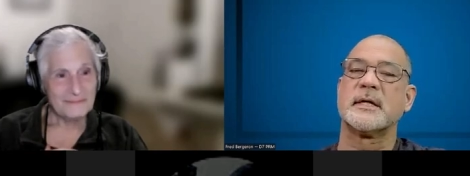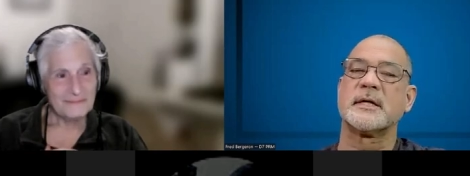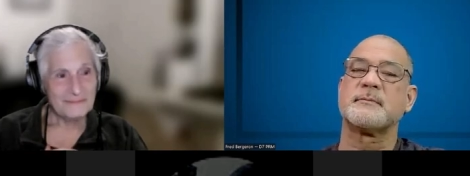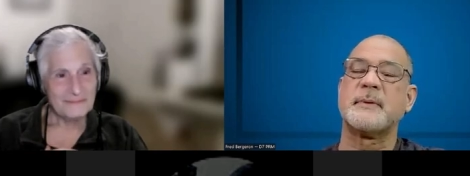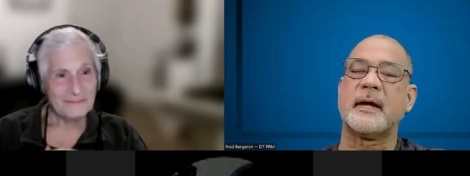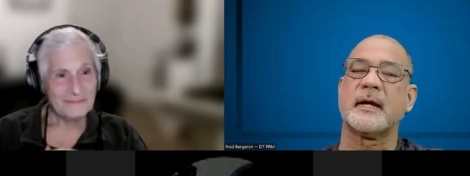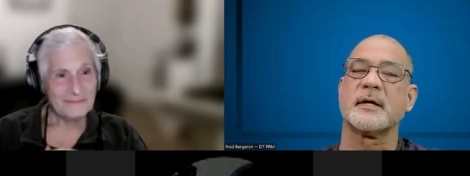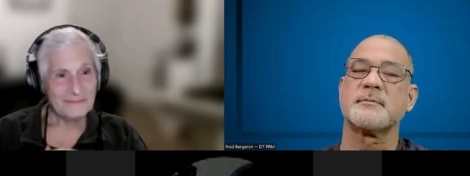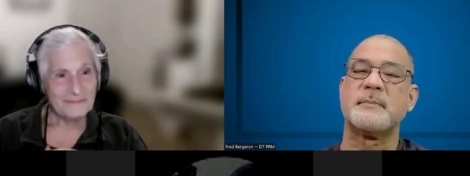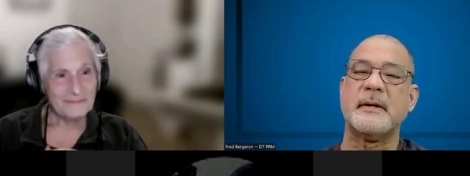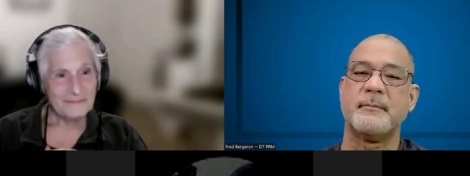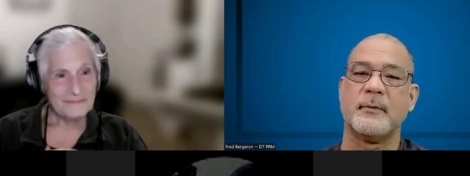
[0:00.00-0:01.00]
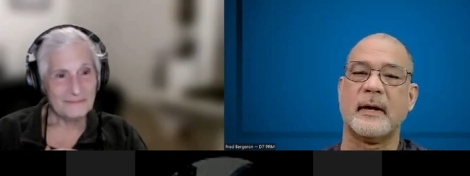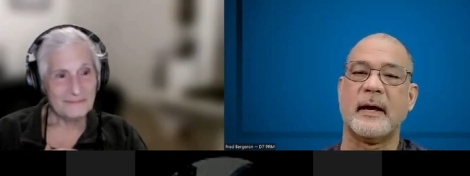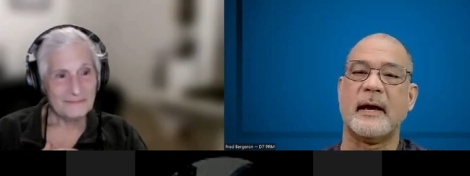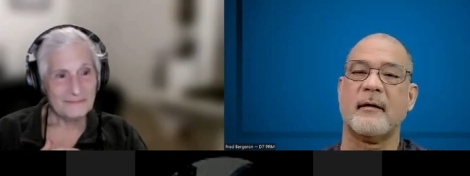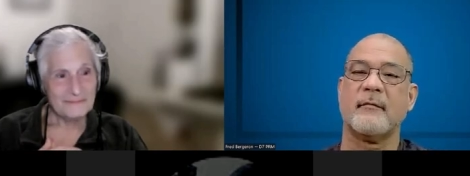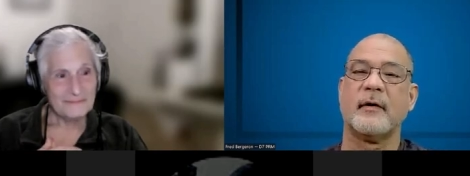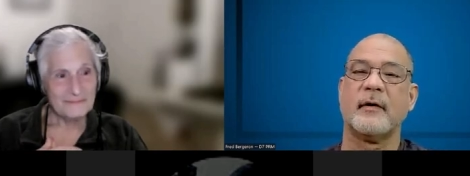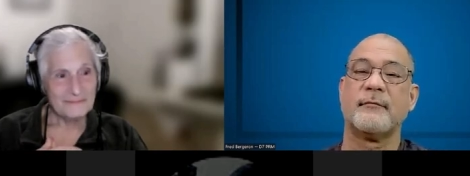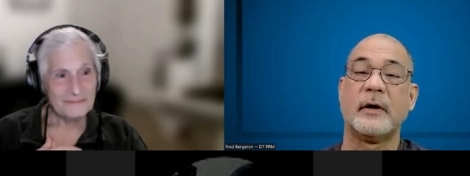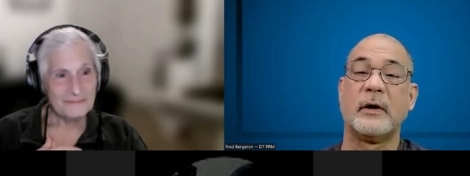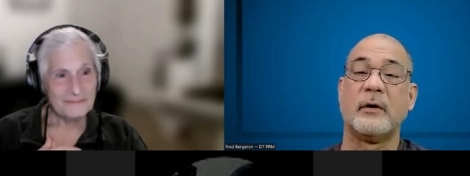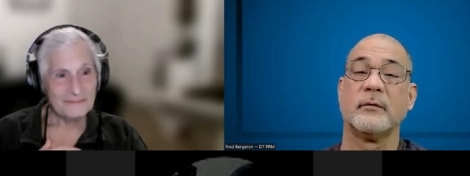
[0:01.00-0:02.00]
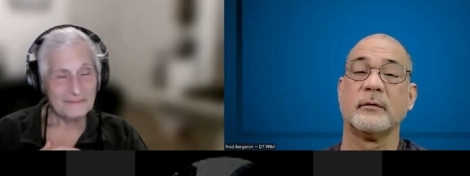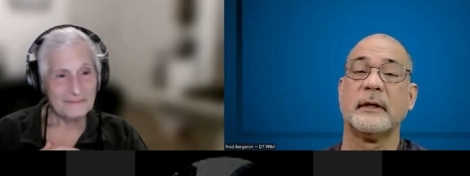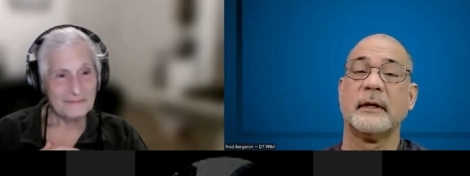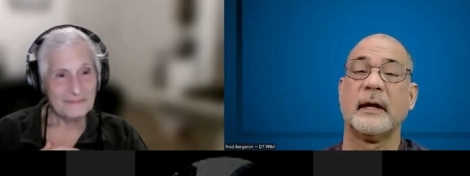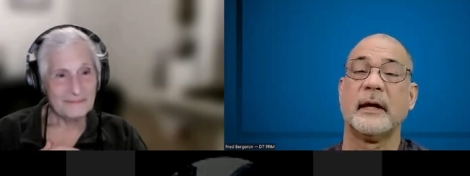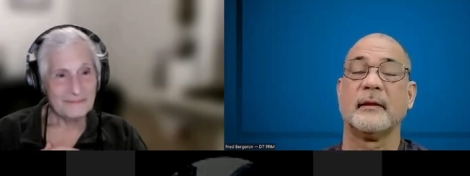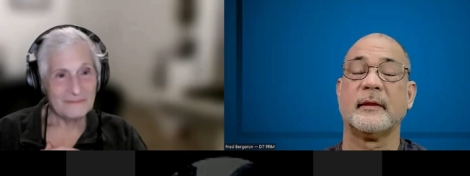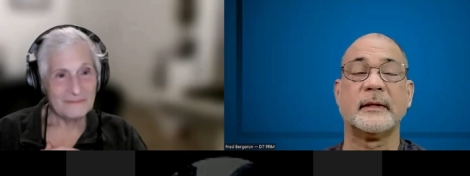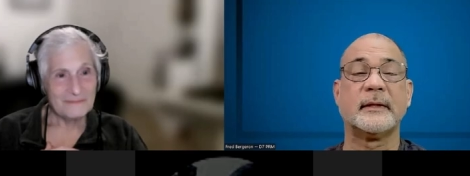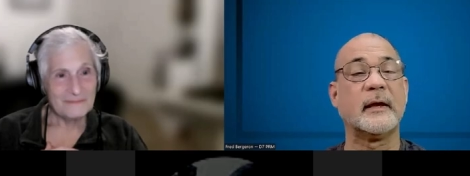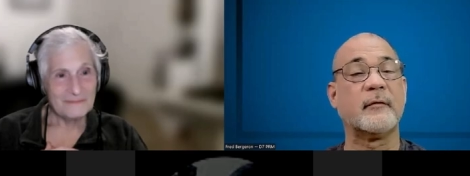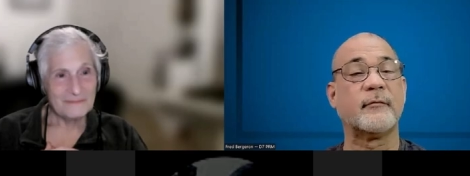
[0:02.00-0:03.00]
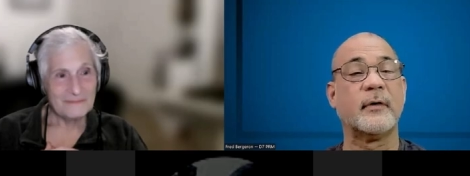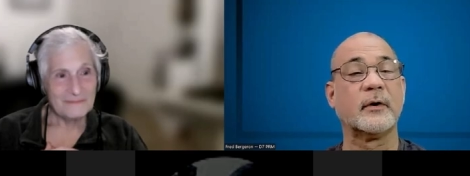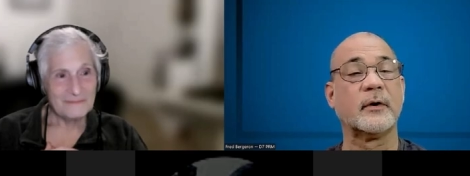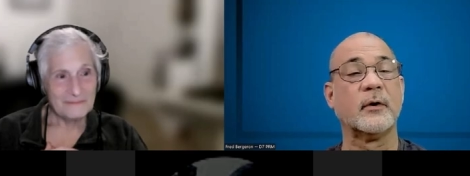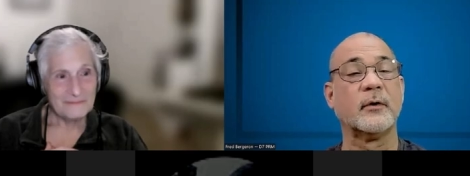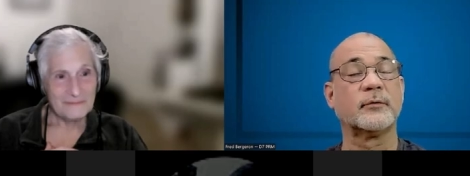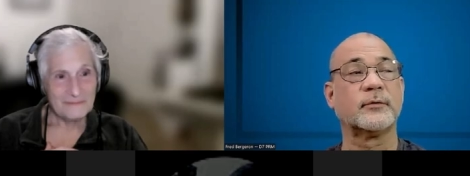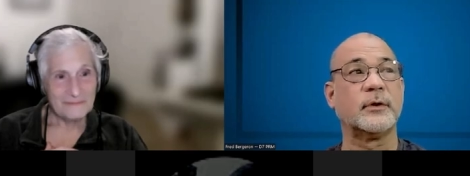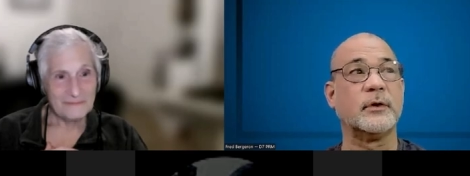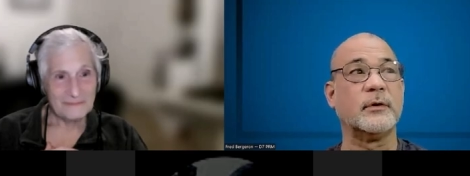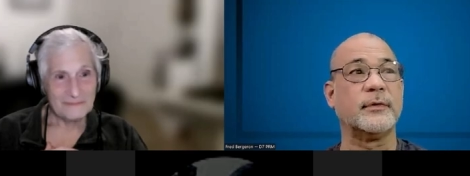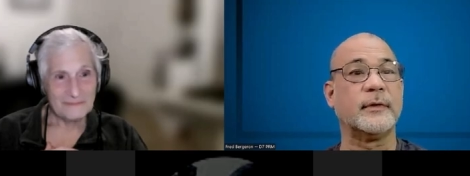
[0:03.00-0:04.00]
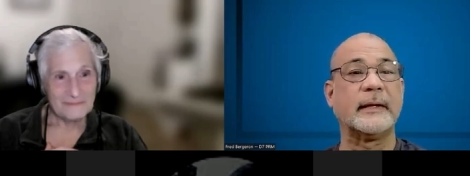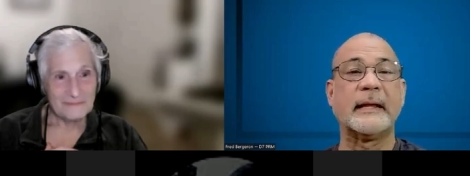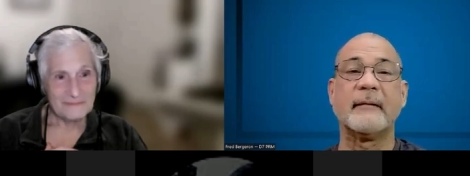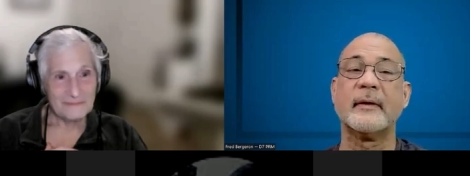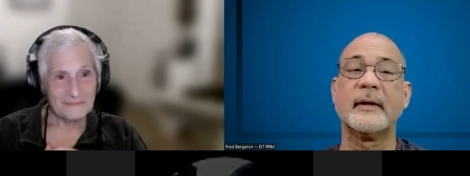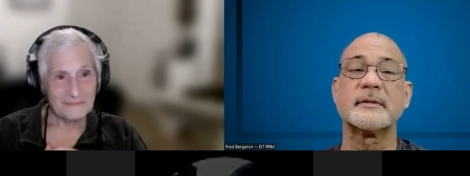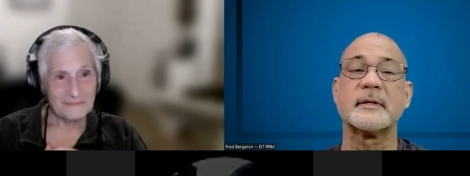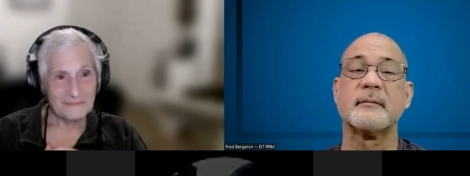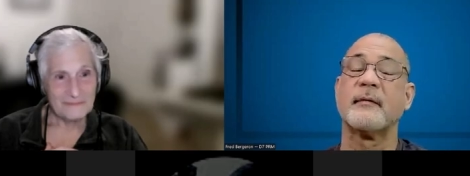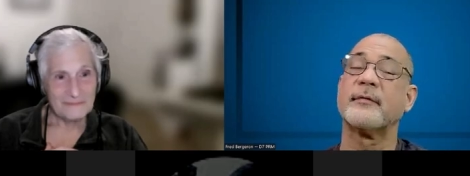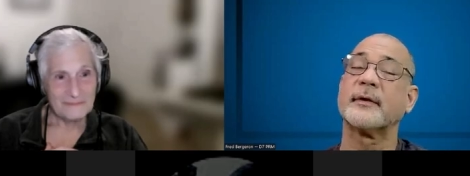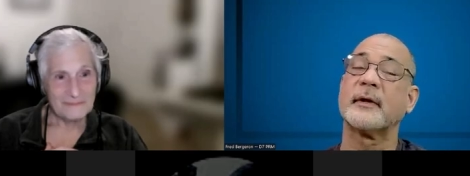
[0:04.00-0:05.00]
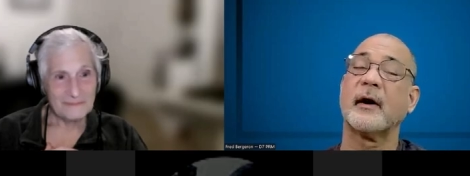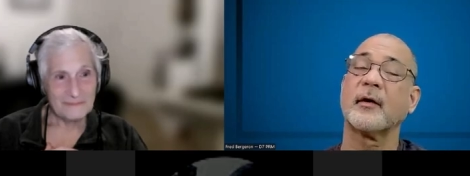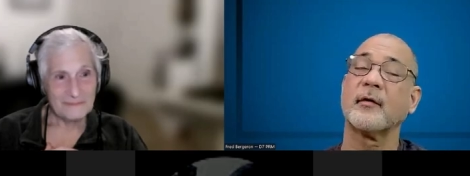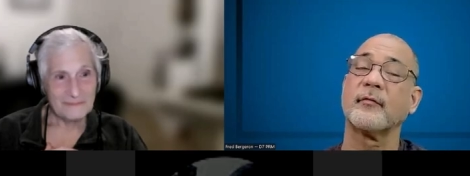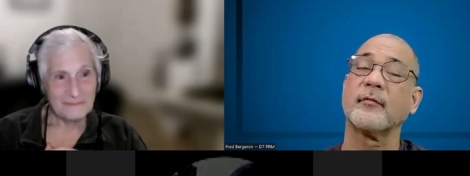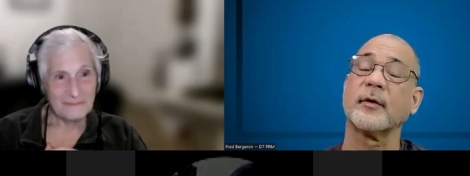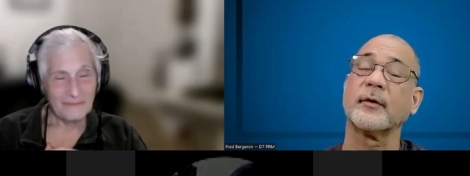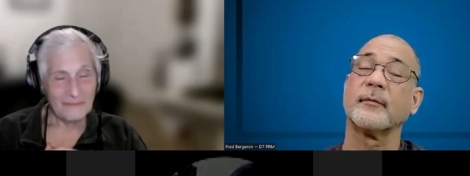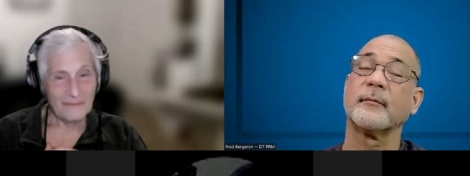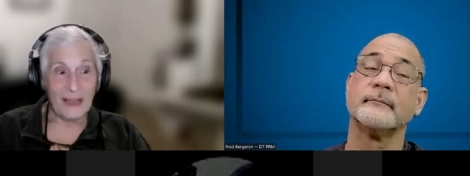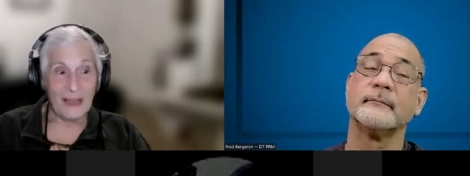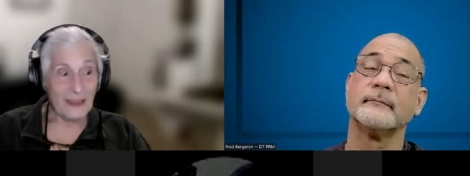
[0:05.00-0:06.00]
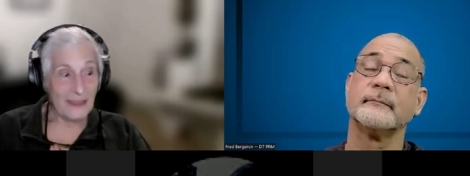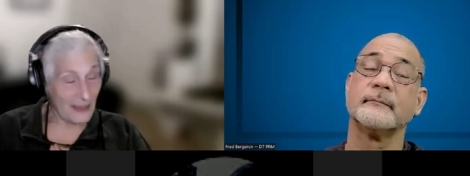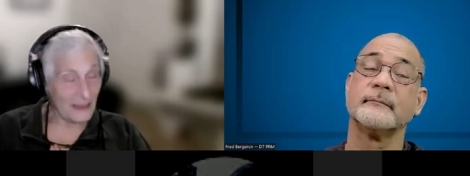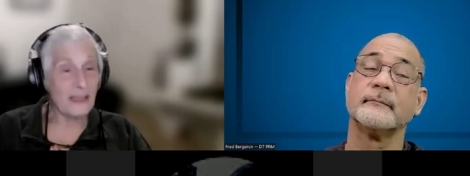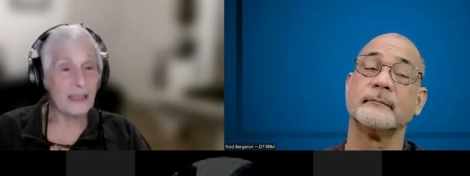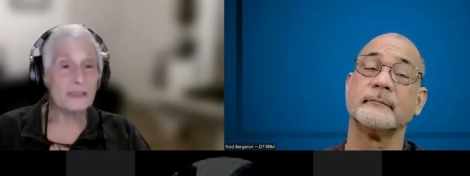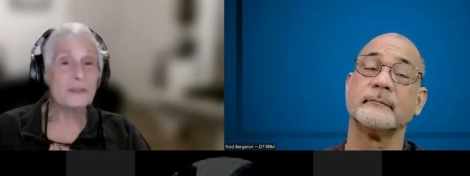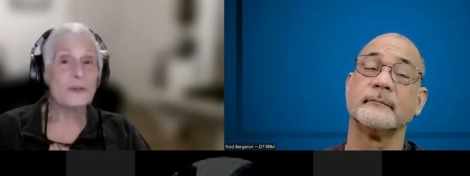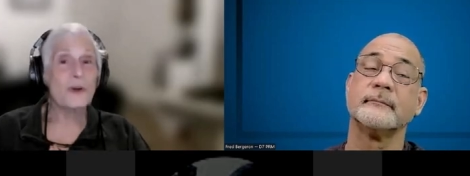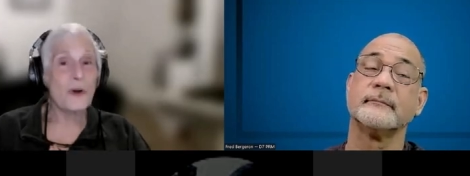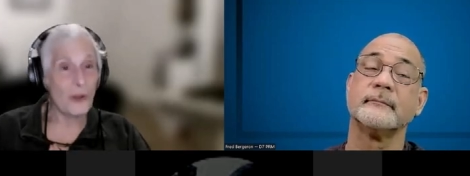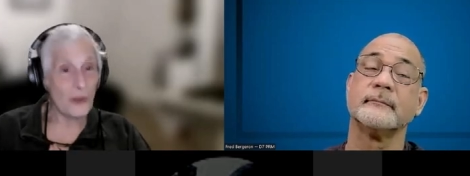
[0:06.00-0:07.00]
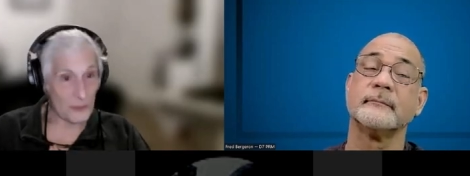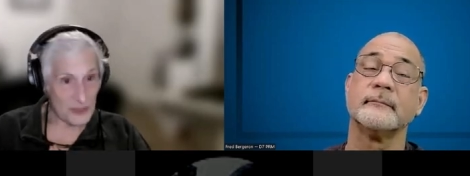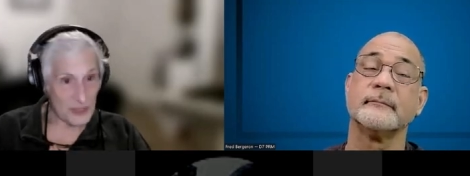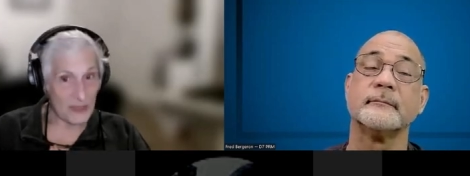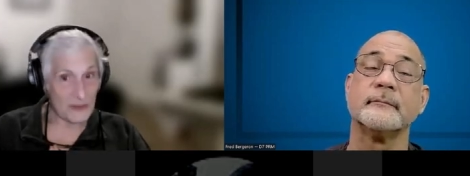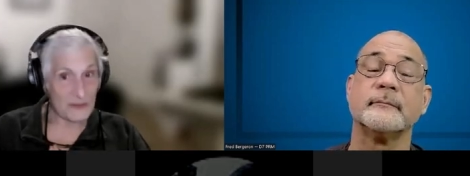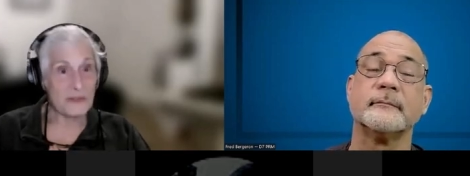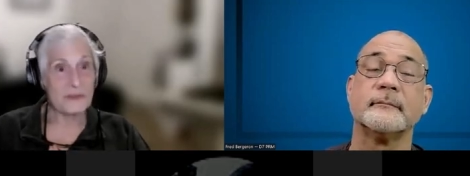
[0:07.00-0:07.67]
Speaker 1: just because people have a phone and they take photos, do you think that makes them a photographer?
Speaker 2: They like to call themselves a